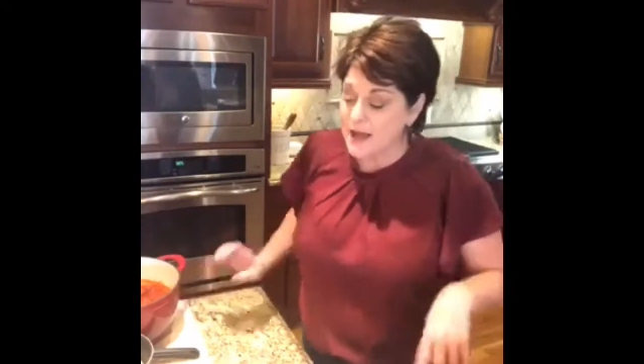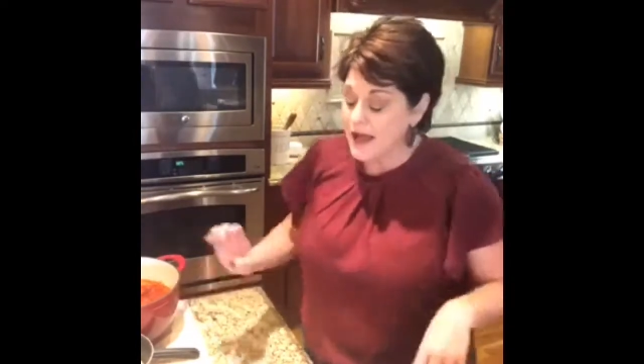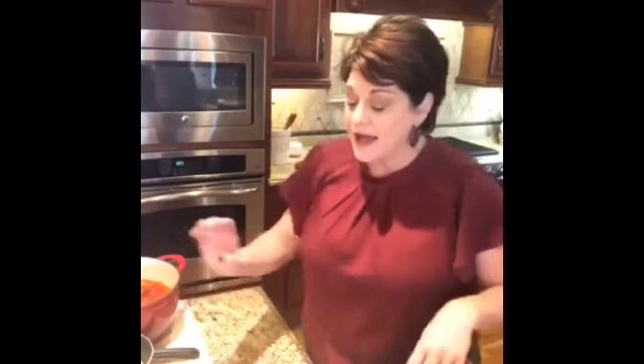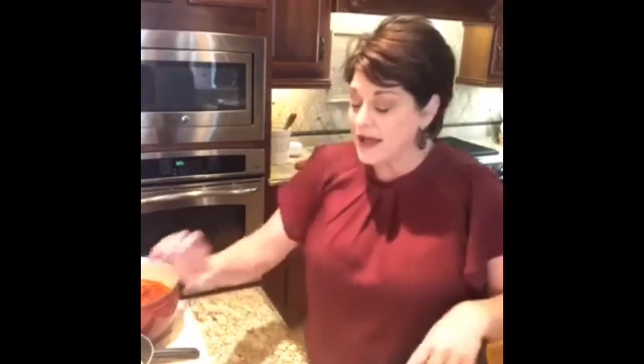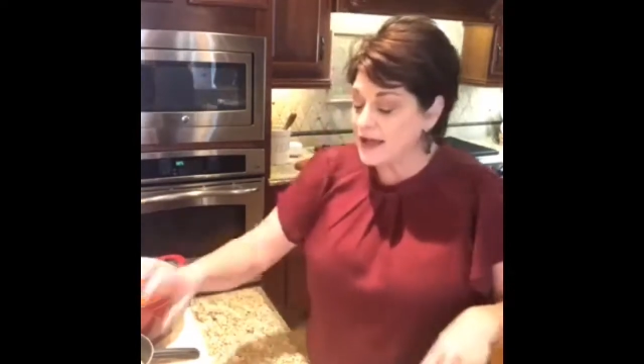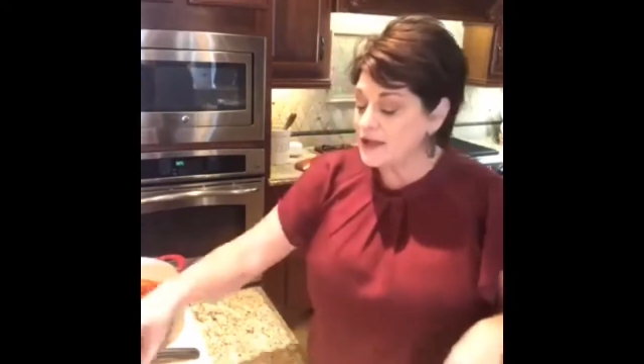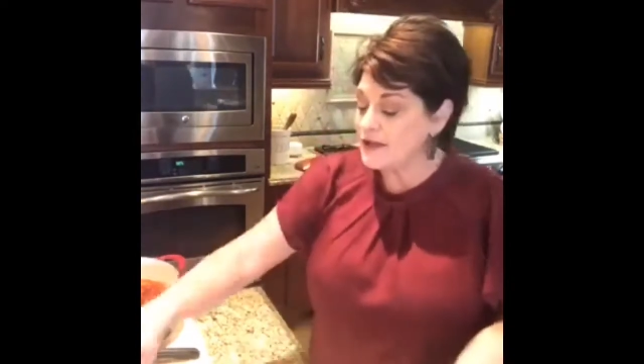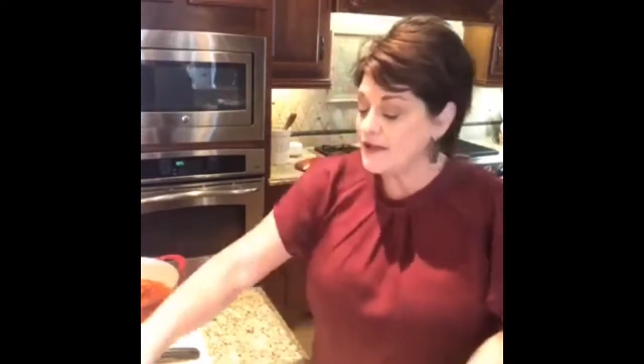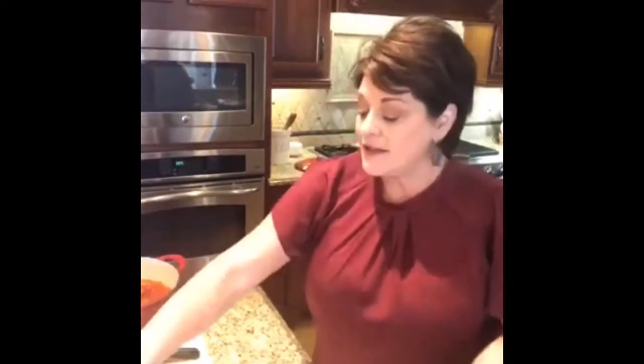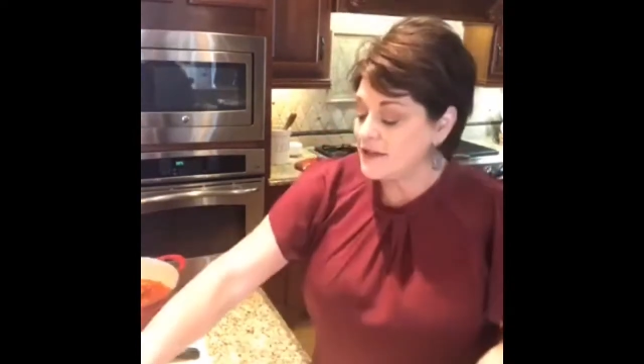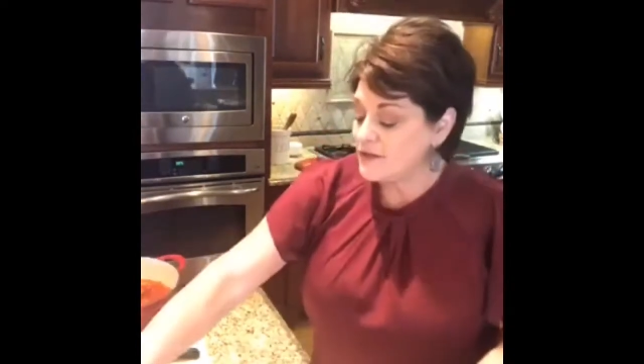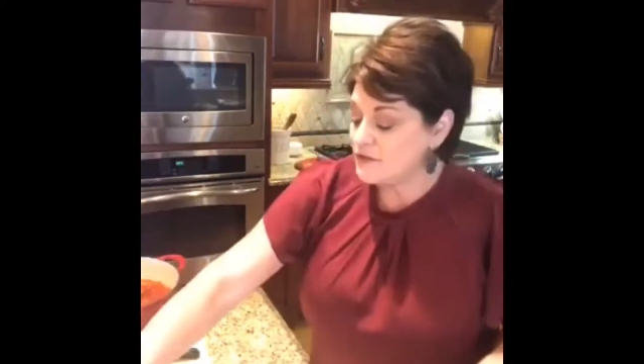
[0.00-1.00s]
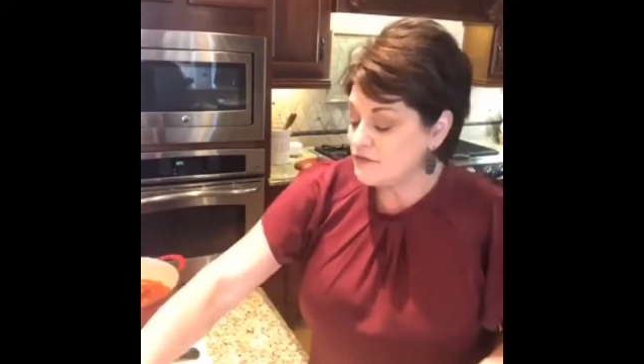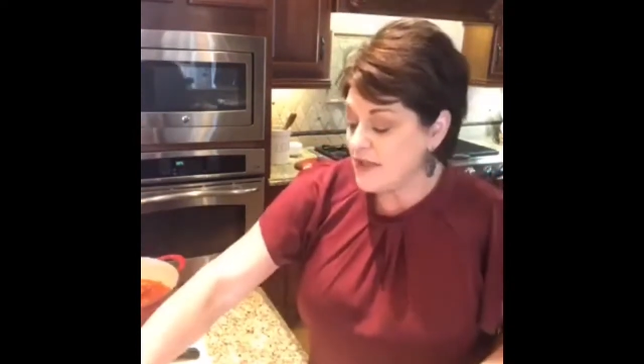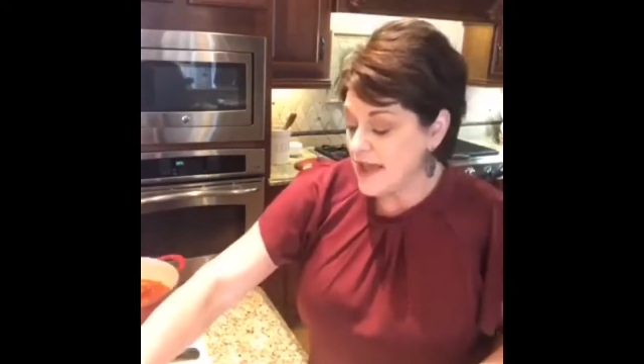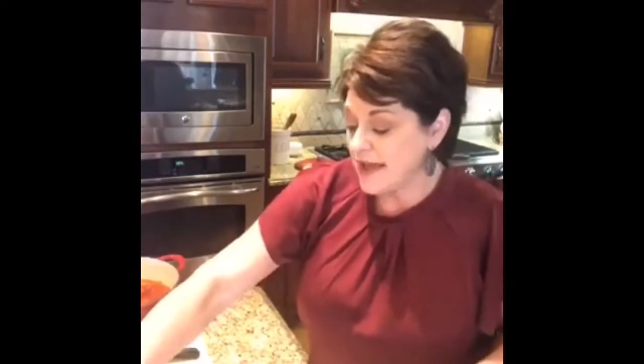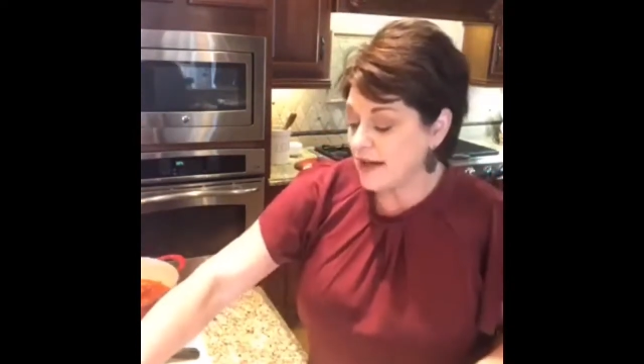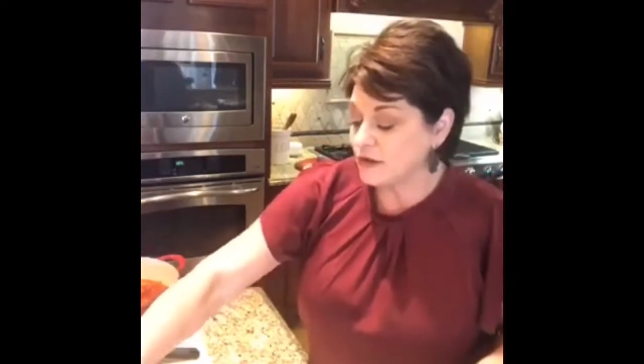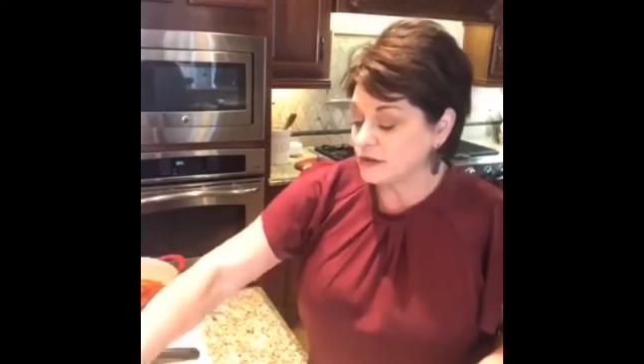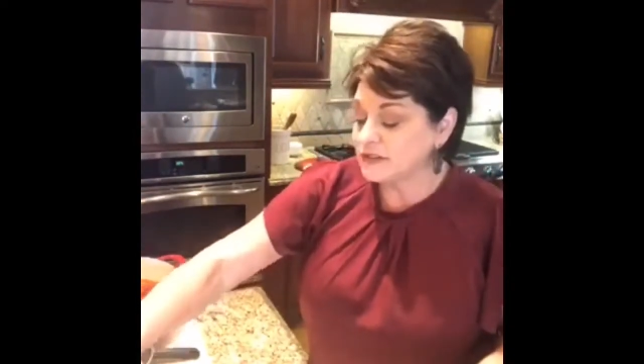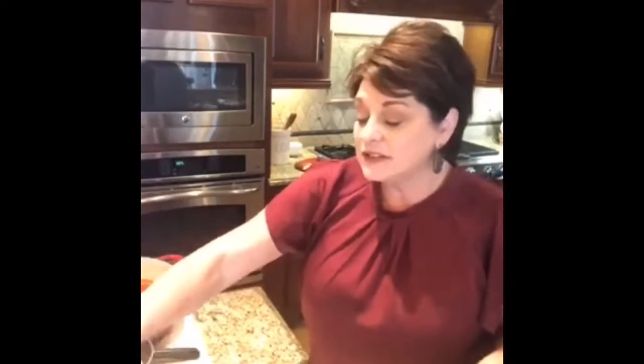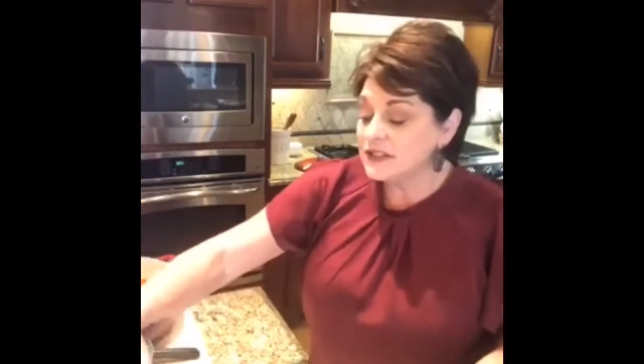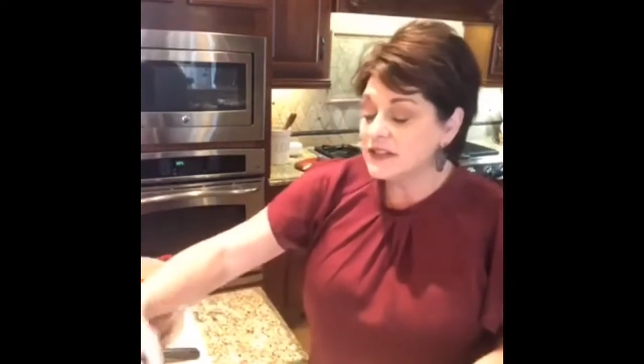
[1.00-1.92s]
I found